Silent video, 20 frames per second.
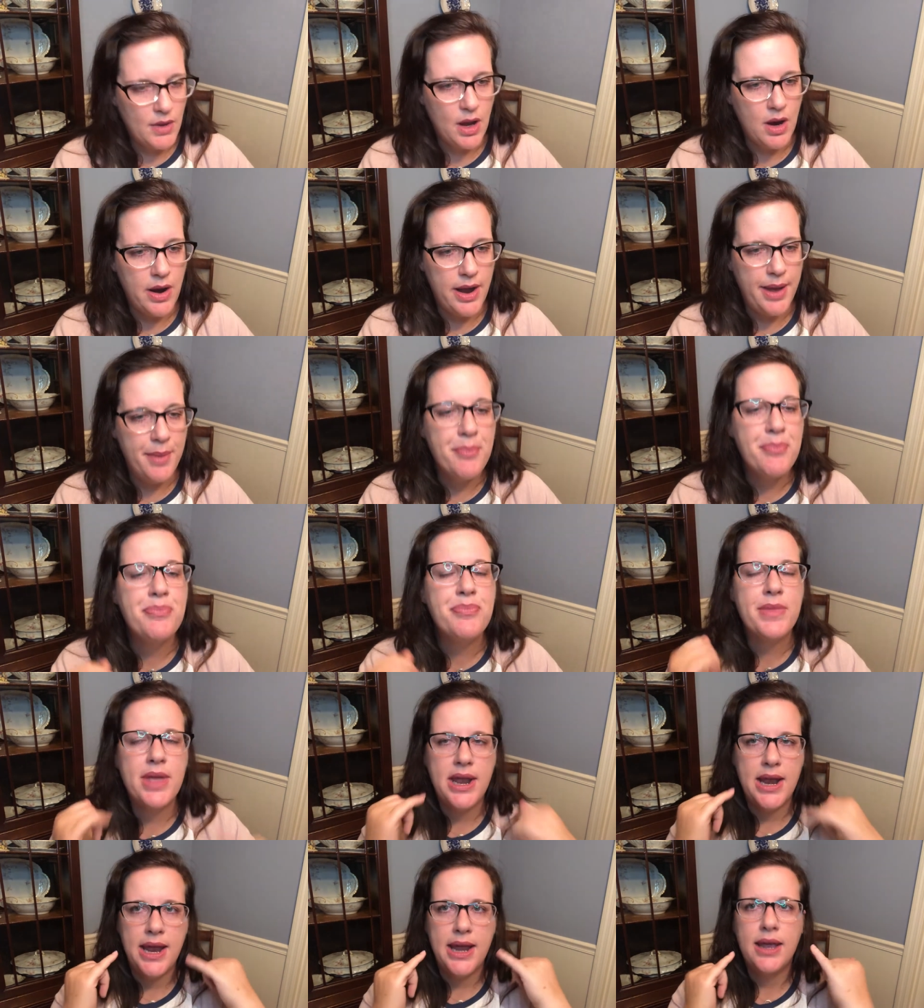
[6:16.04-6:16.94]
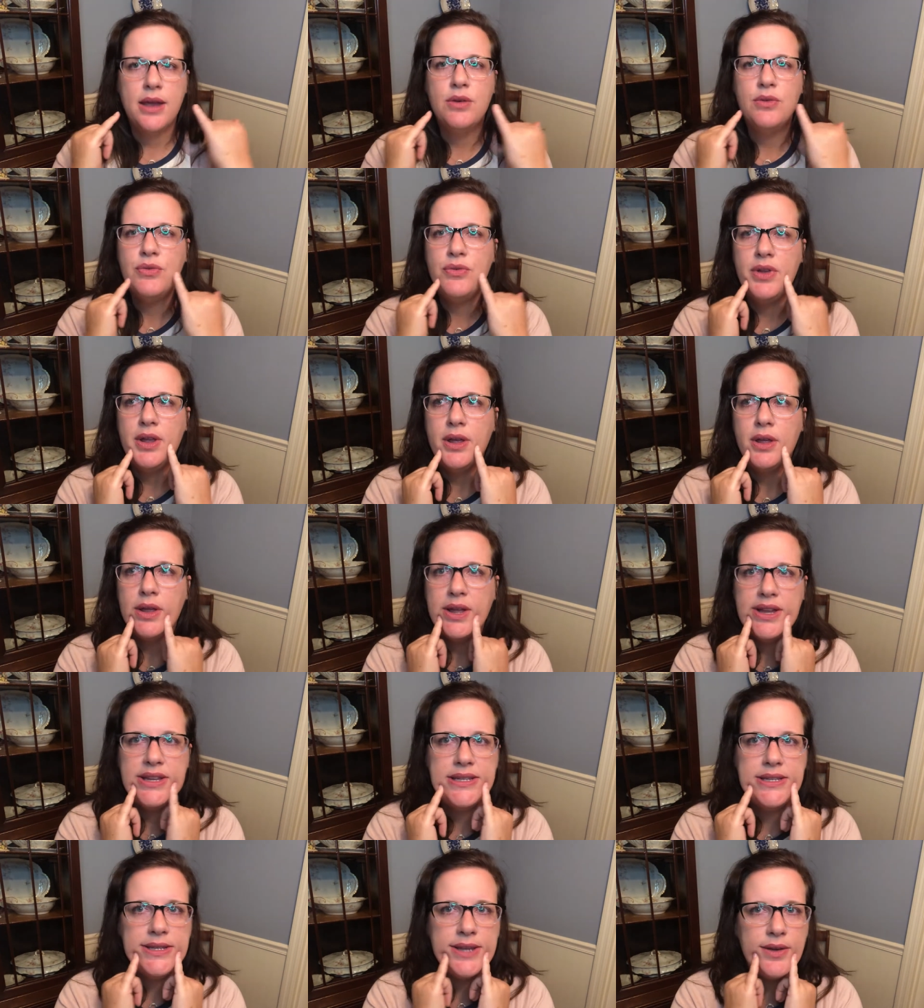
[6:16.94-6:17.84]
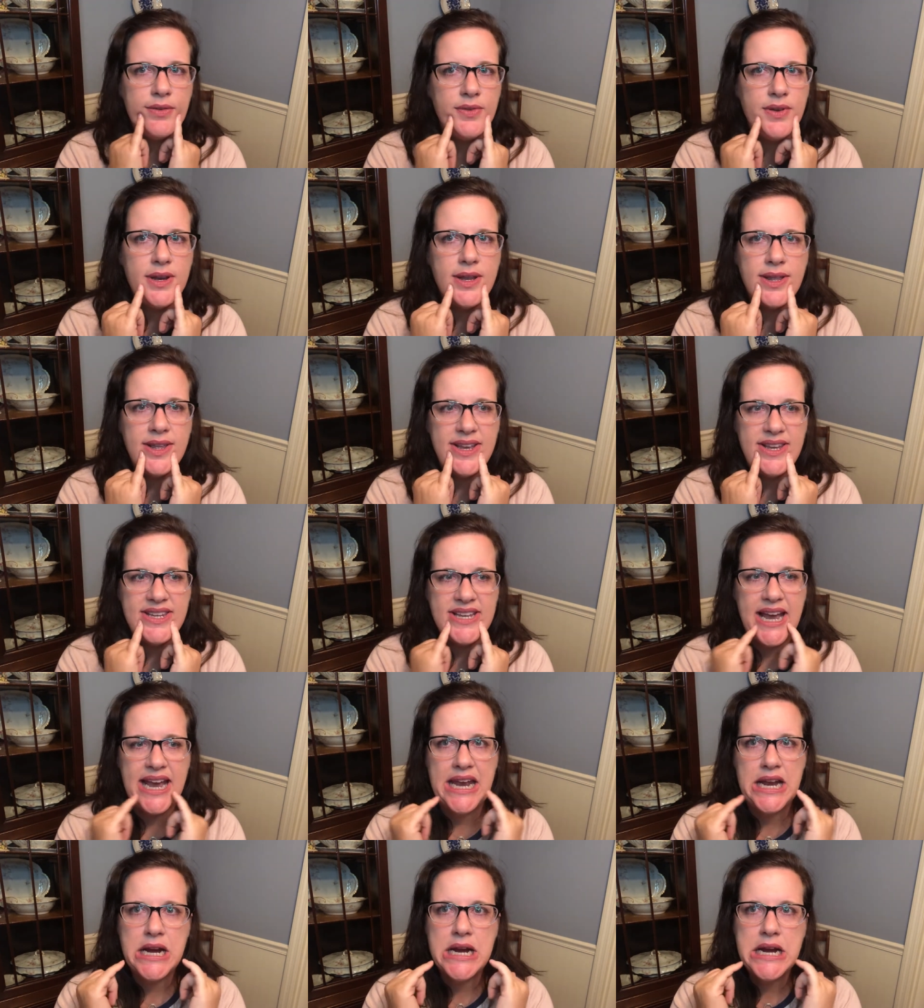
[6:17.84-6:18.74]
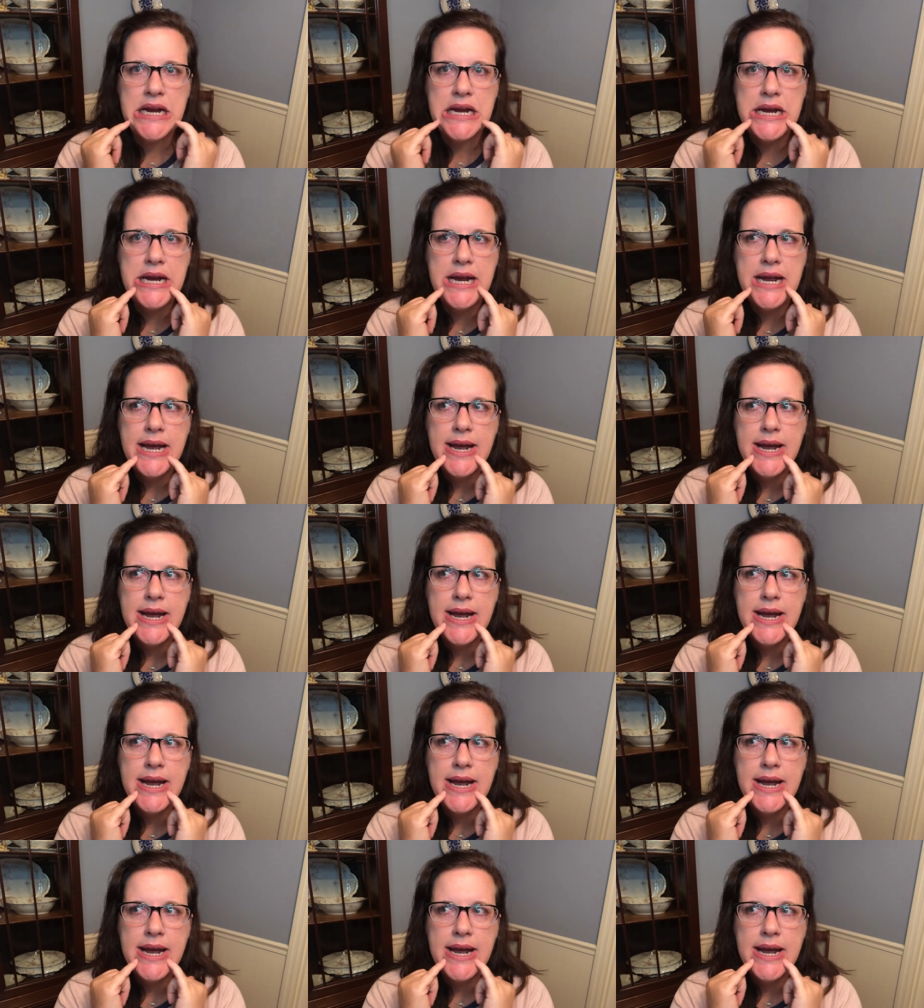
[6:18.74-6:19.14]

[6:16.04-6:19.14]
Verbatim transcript: All right, and I can feel it's definitely tighter